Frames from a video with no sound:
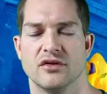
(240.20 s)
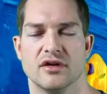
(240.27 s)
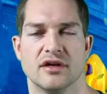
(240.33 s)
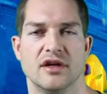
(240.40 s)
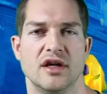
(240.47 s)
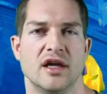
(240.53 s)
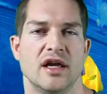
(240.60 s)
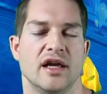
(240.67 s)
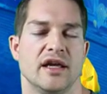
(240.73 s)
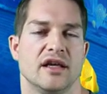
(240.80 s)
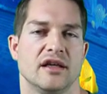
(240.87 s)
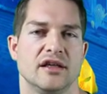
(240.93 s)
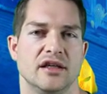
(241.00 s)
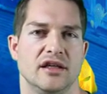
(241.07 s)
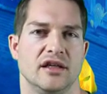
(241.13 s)
or,
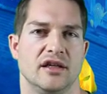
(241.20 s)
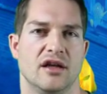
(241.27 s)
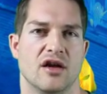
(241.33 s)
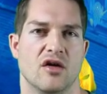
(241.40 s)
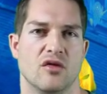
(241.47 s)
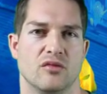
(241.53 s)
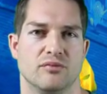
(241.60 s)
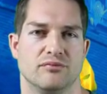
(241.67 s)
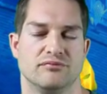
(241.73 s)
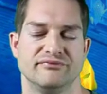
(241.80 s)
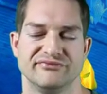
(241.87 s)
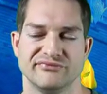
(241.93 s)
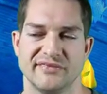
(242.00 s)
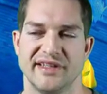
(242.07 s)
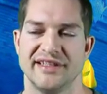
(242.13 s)
you know,
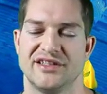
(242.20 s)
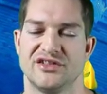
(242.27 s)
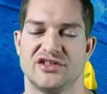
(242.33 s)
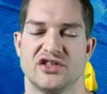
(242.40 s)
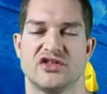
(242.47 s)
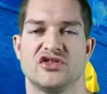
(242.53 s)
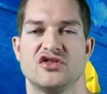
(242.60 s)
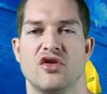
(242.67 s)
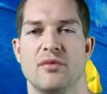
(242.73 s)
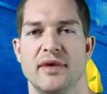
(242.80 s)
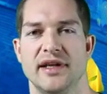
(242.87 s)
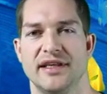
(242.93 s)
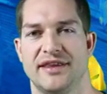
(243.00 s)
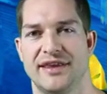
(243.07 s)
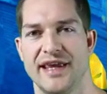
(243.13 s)
there's just so
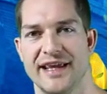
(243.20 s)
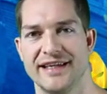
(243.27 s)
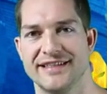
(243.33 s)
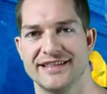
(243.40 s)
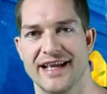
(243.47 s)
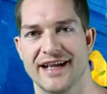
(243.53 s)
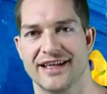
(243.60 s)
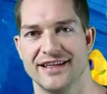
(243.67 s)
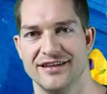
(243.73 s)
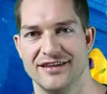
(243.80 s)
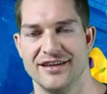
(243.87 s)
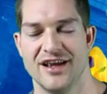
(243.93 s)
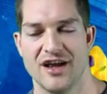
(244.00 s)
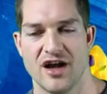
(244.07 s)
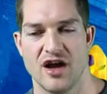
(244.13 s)
many things that
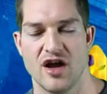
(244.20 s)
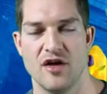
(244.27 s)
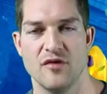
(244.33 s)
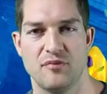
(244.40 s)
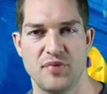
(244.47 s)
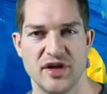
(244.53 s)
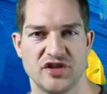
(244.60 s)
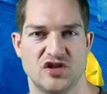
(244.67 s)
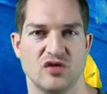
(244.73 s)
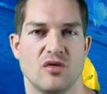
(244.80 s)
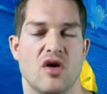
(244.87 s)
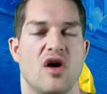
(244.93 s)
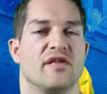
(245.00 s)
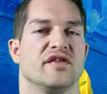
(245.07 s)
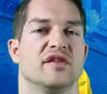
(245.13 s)
can piss you
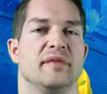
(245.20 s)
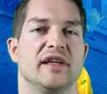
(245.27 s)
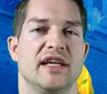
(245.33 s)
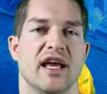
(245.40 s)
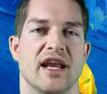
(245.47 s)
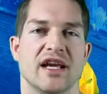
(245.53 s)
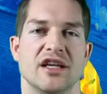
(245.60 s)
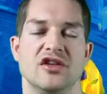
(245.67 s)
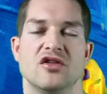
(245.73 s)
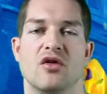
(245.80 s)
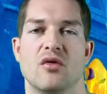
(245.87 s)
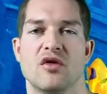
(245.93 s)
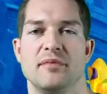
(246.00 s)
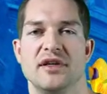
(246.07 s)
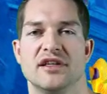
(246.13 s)
off in the beginning and you
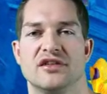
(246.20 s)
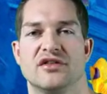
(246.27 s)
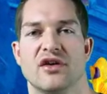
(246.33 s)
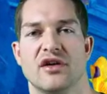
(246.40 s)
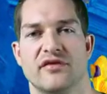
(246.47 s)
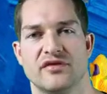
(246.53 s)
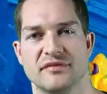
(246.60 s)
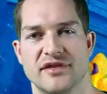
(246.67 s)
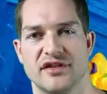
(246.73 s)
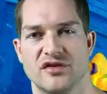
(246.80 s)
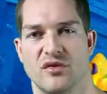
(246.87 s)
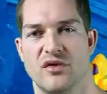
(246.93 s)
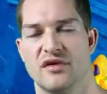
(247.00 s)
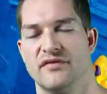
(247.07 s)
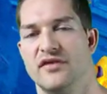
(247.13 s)
don't wanna be deterred from such a
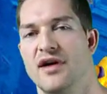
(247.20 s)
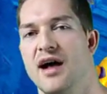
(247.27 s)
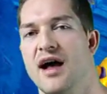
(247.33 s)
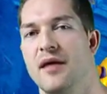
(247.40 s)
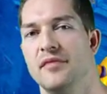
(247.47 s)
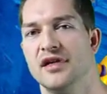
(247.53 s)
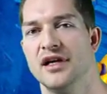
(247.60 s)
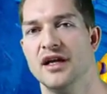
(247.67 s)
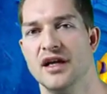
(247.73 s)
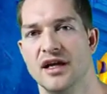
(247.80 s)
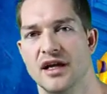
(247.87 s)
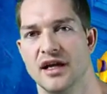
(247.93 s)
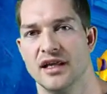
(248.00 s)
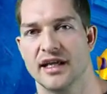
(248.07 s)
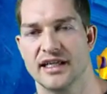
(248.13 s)
wonderful hobby.
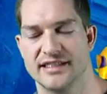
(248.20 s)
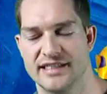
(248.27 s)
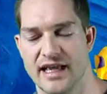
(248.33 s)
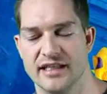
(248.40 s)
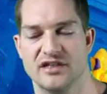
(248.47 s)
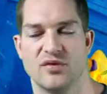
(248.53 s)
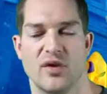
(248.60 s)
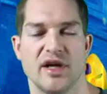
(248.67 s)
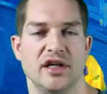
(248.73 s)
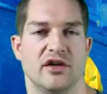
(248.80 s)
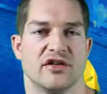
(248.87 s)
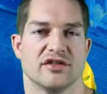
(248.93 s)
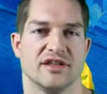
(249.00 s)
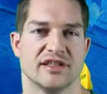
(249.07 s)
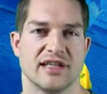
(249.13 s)
Like I said, 20
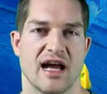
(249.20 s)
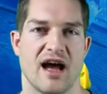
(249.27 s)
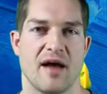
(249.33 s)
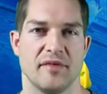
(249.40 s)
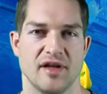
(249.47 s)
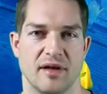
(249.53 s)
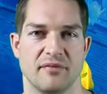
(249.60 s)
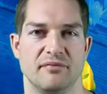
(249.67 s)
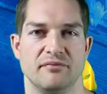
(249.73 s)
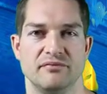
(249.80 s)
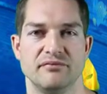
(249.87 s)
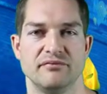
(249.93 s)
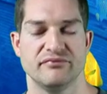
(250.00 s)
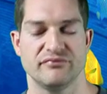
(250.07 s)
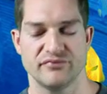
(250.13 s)
years in this hobby and I'm
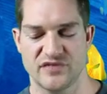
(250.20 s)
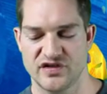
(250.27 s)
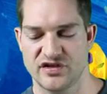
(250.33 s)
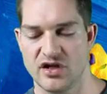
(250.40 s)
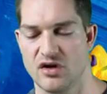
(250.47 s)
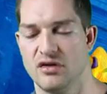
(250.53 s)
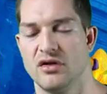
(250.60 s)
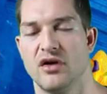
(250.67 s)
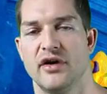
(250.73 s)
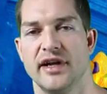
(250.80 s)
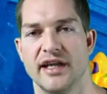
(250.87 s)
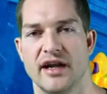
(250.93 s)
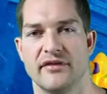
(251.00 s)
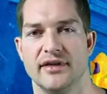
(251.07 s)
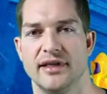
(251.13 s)
still
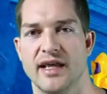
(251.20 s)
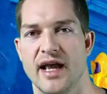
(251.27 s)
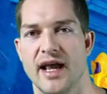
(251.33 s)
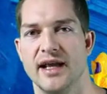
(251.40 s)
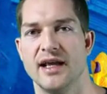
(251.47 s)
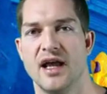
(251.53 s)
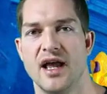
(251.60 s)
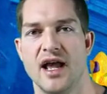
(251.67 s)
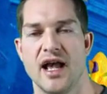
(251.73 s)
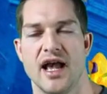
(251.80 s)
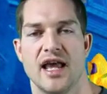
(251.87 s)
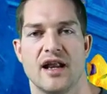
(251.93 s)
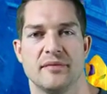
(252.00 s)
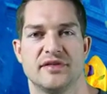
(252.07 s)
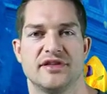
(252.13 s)
learning every day
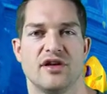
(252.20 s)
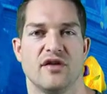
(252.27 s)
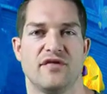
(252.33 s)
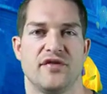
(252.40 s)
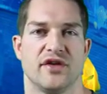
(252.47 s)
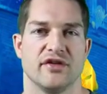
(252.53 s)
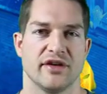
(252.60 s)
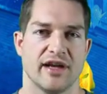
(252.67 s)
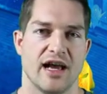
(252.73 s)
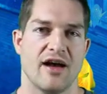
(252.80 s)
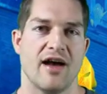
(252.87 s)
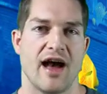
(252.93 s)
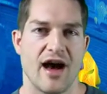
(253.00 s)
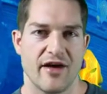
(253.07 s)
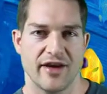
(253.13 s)
and I'm still figuring
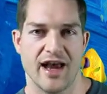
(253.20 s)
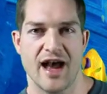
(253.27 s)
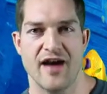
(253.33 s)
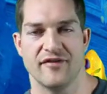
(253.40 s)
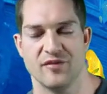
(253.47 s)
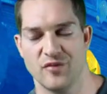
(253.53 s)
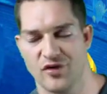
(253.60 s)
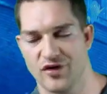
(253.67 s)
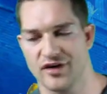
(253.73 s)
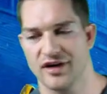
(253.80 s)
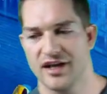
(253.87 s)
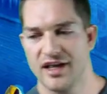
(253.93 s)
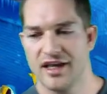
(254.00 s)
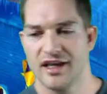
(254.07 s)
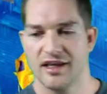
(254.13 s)
out how to have a more
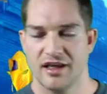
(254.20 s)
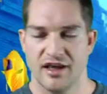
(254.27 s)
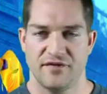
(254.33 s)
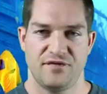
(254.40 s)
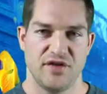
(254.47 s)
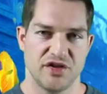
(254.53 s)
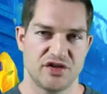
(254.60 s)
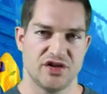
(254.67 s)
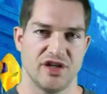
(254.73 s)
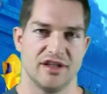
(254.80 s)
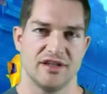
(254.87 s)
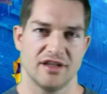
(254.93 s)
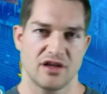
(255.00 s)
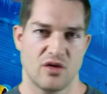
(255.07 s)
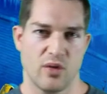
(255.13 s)

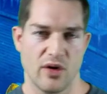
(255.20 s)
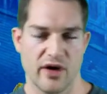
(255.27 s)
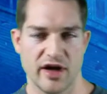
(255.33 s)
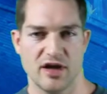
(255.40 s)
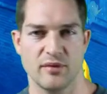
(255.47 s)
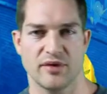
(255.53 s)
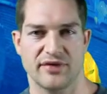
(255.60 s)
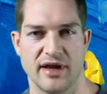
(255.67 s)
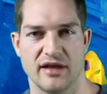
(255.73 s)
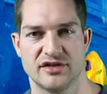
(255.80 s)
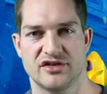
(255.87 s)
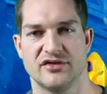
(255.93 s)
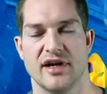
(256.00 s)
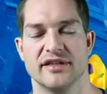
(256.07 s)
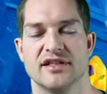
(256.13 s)
efficient aquarium without
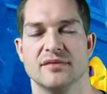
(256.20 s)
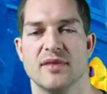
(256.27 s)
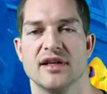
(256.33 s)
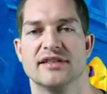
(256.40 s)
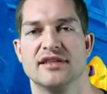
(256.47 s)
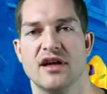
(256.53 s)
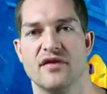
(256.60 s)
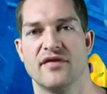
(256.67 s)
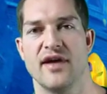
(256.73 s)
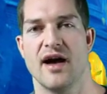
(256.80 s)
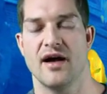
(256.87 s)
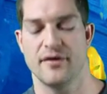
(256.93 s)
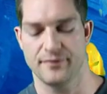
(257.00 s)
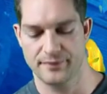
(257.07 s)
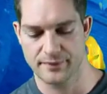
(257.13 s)
stressing myself
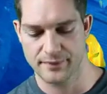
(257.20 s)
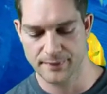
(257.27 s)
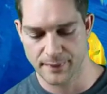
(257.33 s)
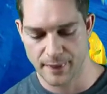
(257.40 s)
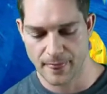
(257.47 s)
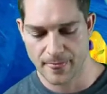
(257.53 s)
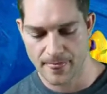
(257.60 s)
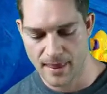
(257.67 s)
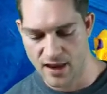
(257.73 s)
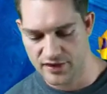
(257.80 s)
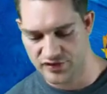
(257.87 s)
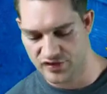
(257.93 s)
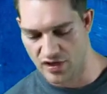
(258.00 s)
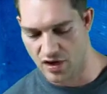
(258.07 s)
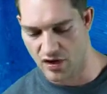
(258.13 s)
out.
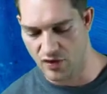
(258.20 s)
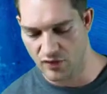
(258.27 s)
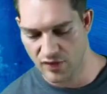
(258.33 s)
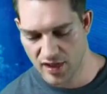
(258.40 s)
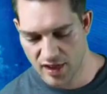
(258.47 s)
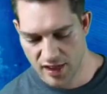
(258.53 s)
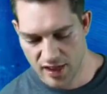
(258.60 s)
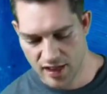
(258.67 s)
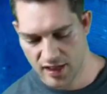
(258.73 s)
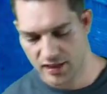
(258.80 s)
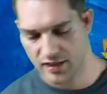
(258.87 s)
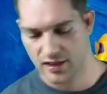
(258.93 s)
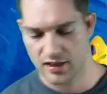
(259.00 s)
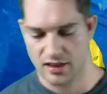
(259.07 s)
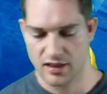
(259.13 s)
So
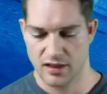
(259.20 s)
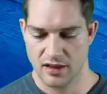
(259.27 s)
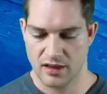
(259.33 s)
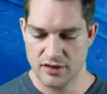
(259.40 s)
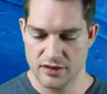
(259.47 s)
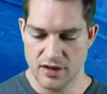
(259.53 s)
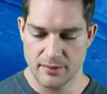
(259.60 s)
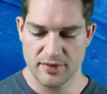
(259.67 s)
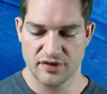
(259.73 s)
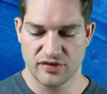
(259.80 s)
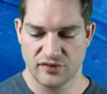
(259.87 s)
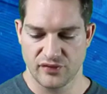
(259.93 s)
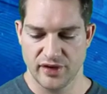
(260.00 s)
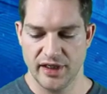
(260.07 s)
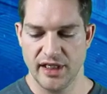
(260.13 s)
number
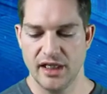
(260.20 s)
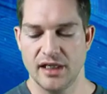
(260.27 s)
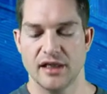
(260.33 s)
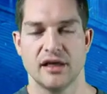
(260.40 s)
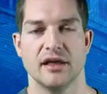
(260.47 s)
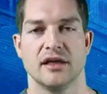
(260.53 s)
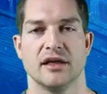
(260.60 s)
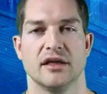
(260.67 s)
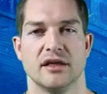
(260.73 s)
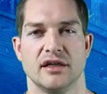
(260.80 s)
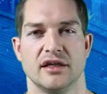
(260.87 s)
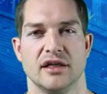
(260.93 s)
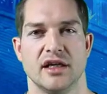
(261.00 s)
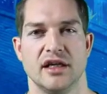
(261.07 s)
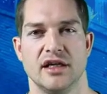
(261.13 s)
three,
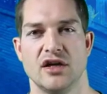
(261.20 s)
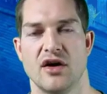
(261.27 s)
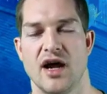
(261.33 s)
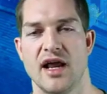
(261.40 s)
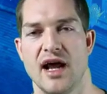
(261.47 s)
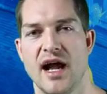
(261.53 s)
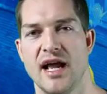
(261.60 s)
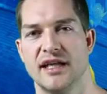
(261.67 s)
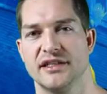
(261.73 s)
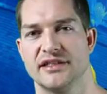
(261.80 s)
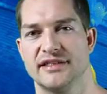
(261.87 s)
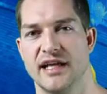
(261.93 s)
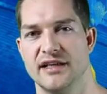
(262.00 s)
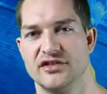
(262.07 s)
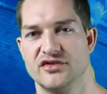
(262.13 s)
you know, I, I
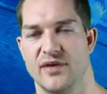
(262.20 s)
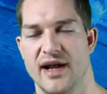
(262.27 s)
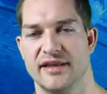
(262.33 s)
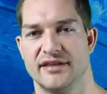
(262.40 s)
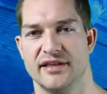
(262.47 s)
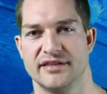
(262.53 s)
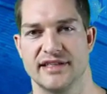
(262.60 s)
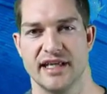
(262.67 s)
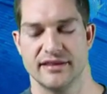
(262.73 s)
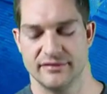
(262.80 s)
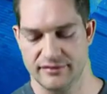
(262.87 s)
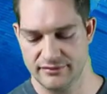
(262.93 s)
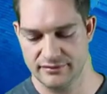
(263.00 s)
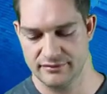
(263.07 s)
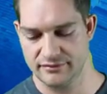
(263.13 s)
just said zoanthids get
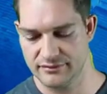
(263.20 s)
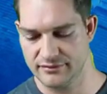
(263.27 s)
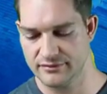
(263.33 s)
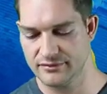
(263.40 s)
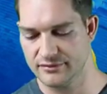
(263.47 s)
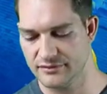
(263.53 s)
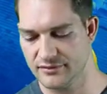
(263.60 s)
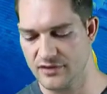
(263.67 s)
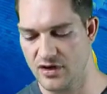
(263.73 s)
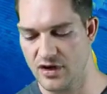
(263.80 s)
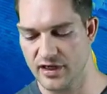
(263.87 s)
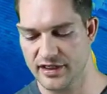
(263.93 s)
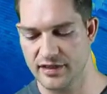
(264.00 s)
are